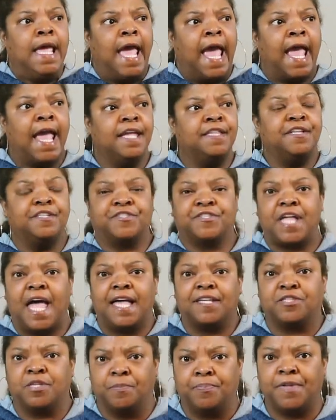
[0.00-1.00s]
He
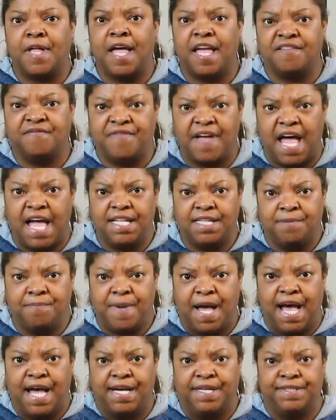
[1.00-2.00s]
decides to play
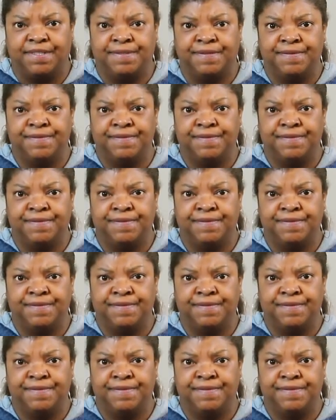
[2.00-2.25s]
volleyball